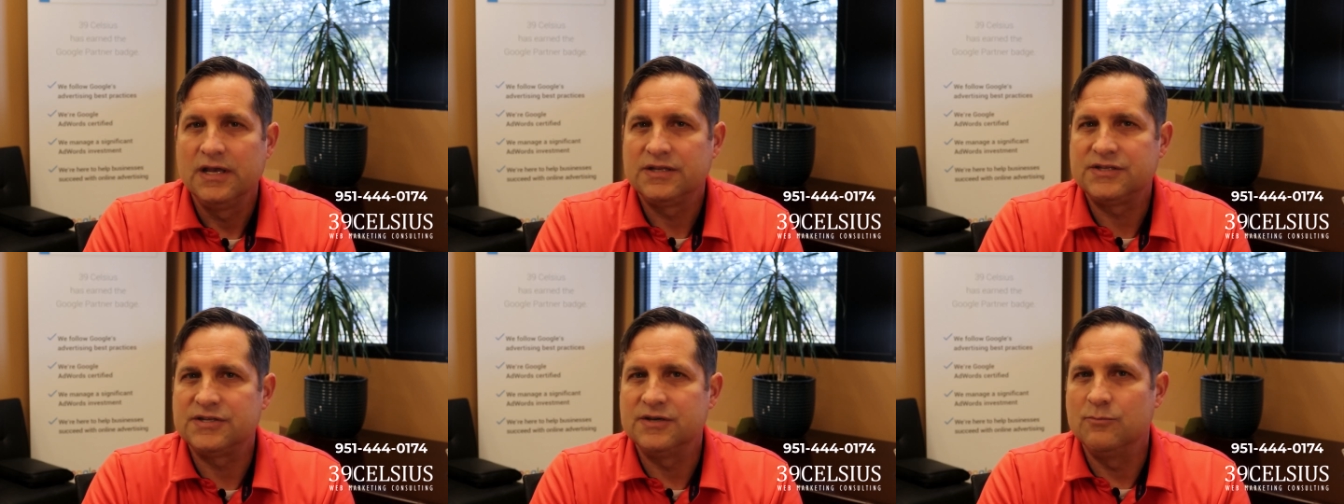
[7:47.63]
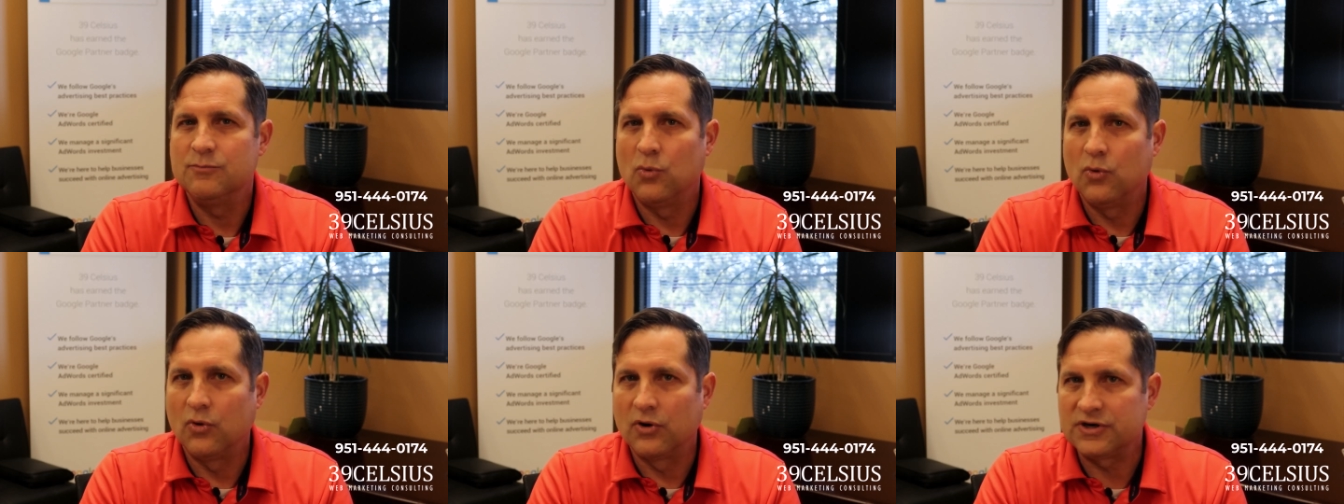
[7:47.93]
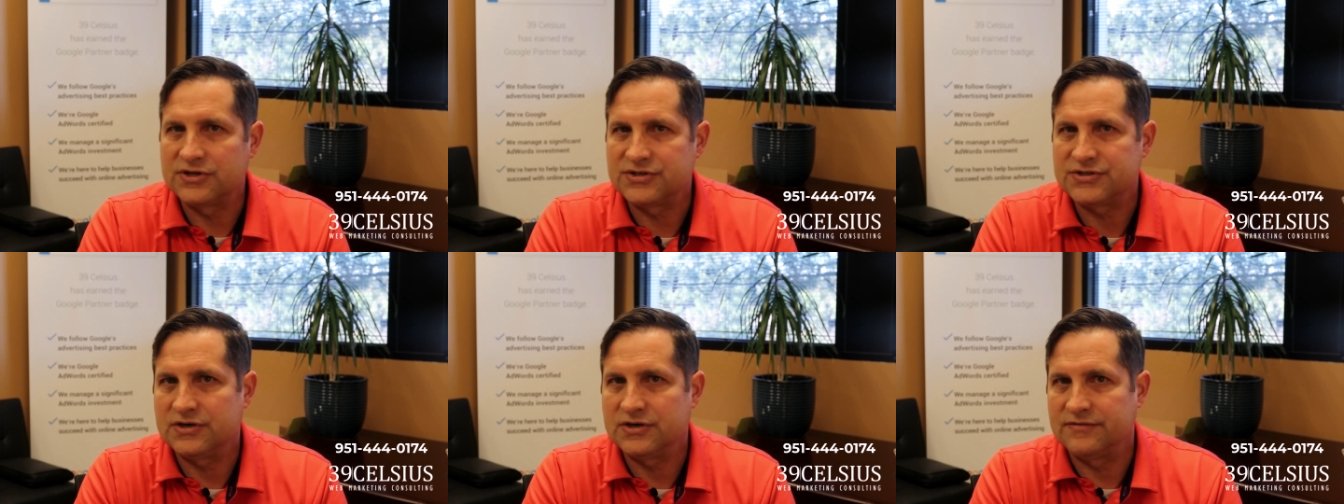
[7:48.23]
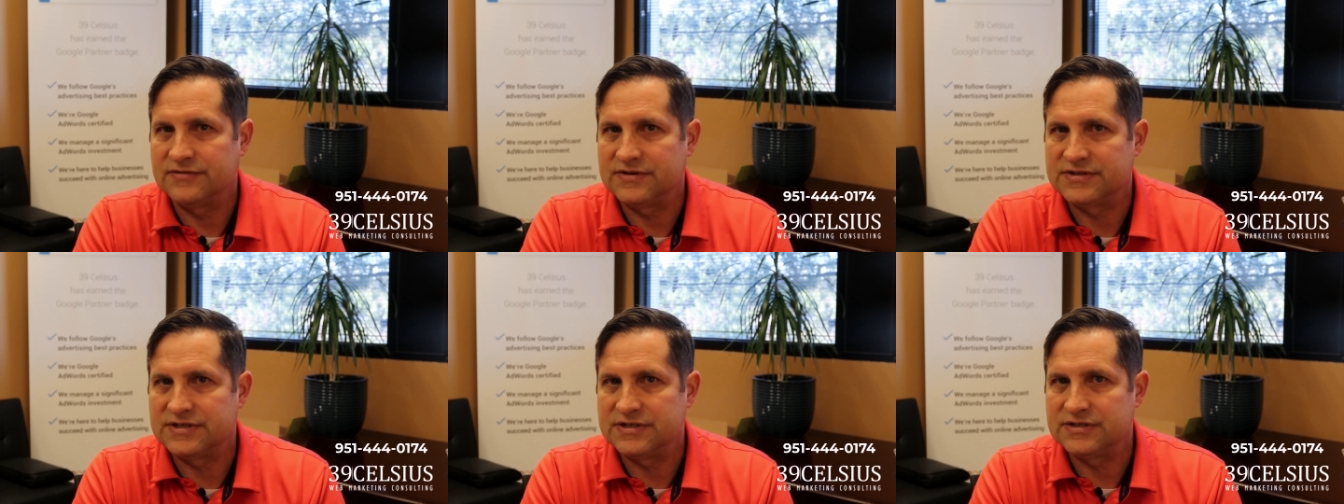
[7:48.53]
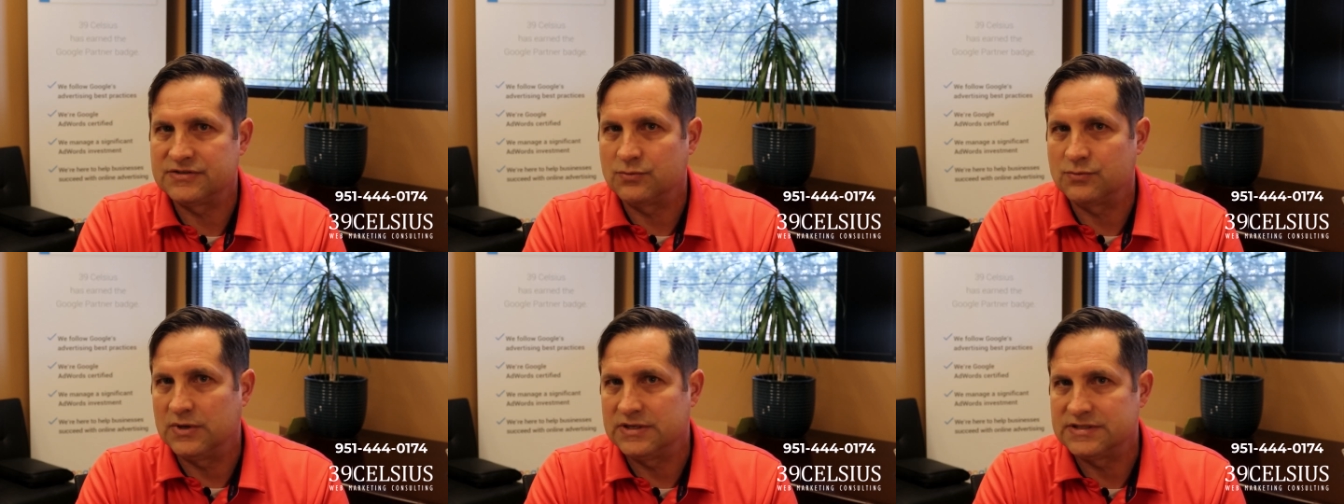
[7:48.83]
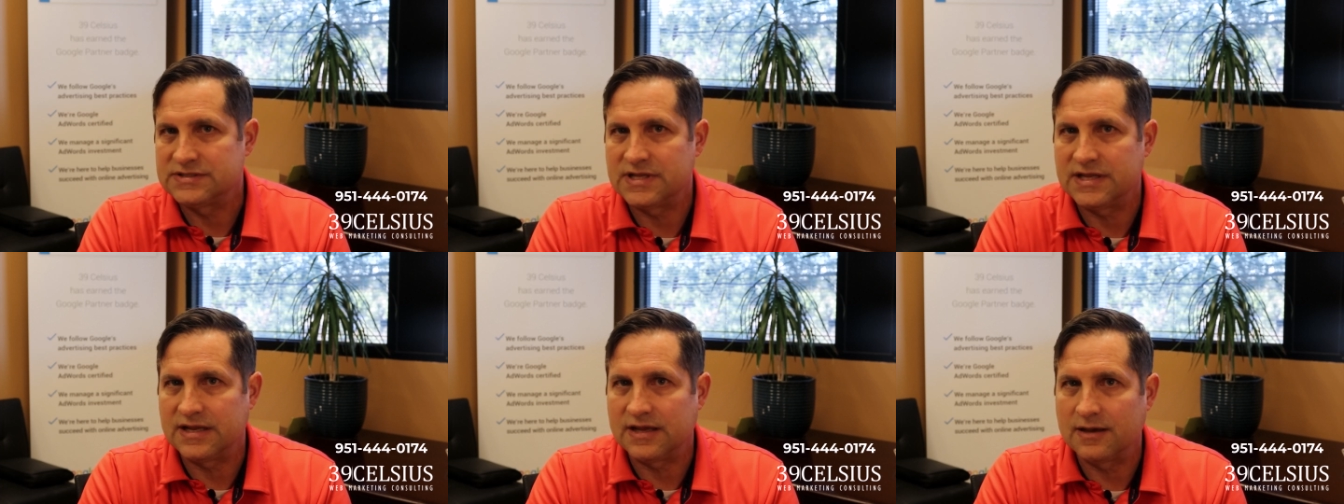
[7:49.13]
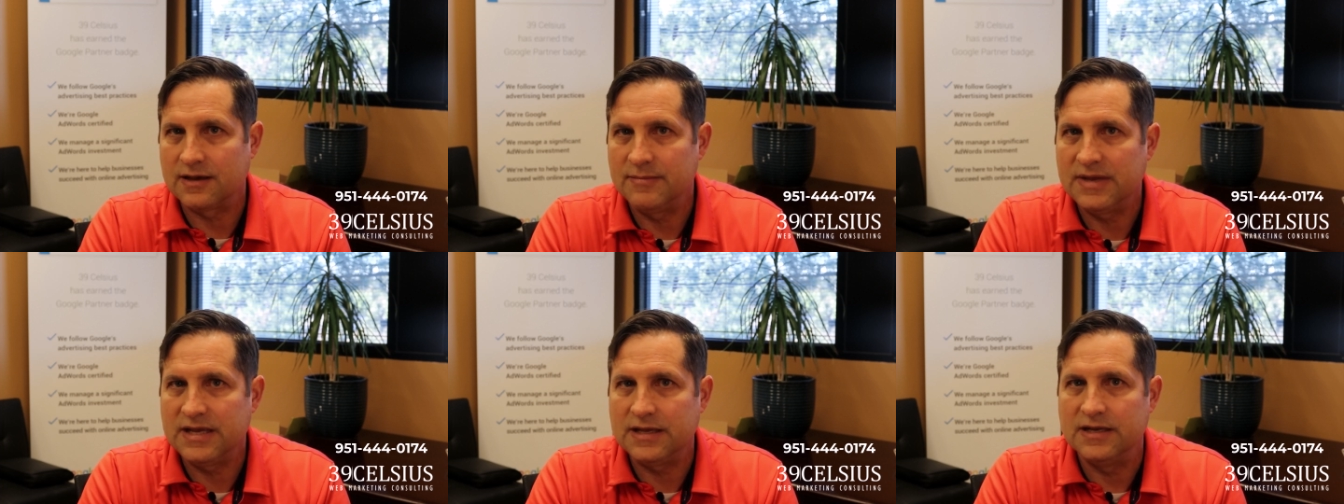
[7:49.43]
to more services once they
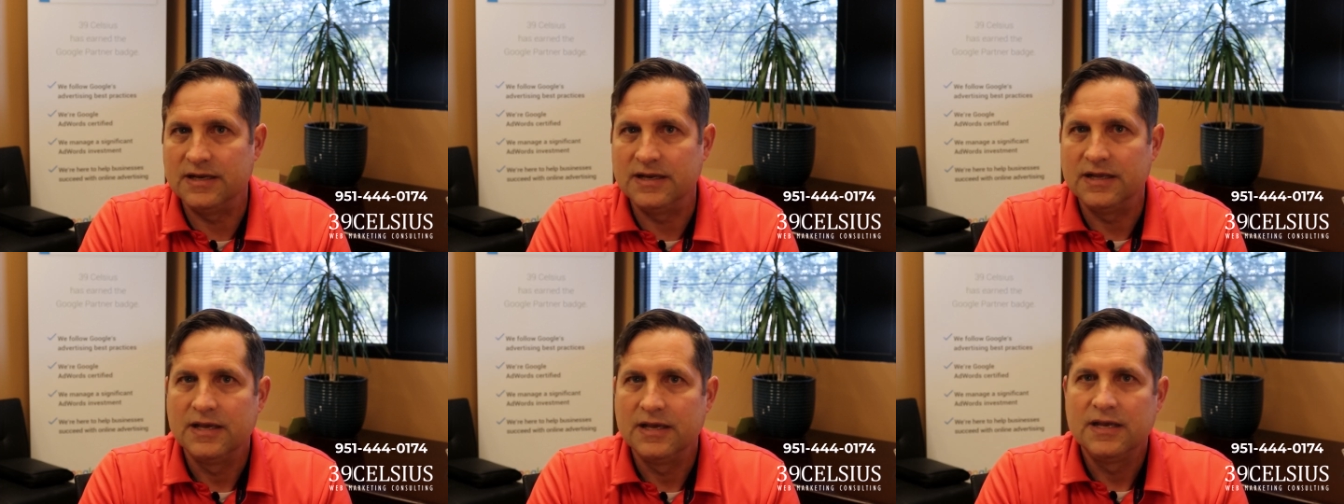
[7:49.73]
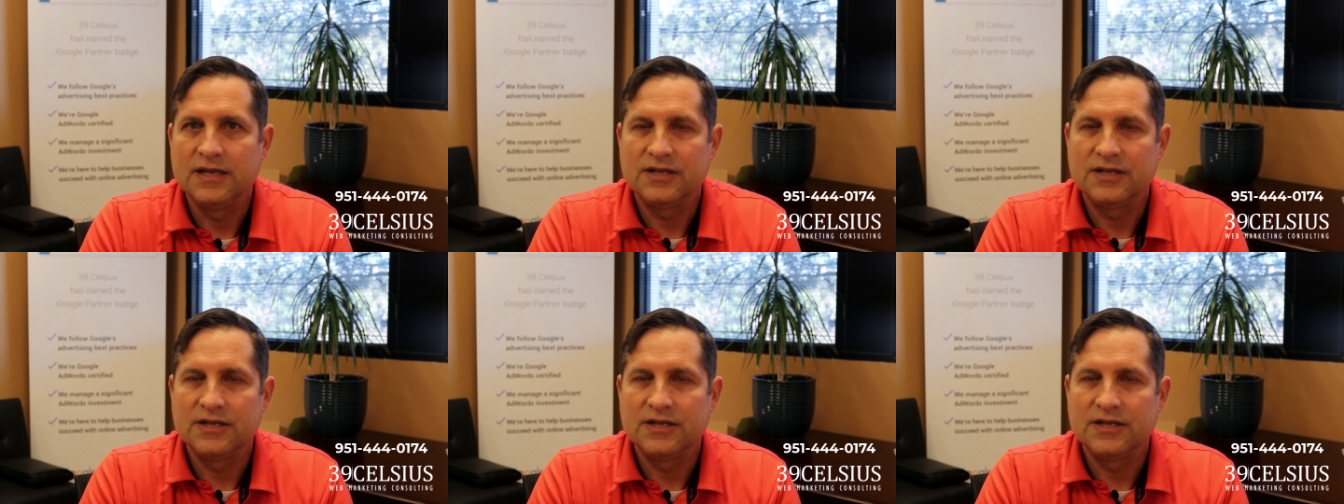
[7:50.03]
come in.